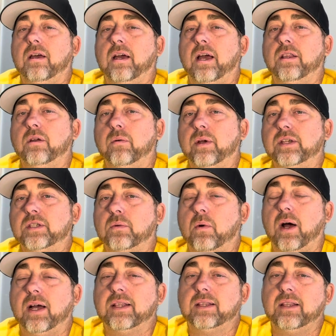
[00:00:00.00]
And the reason
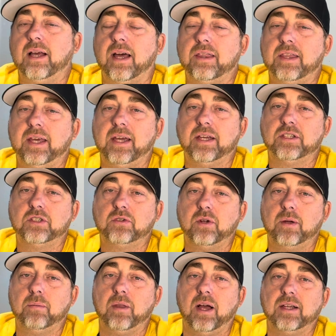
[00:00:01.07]
why I think it
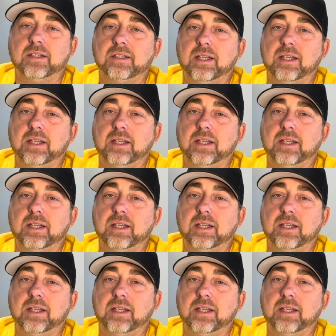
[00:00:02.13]
streamlines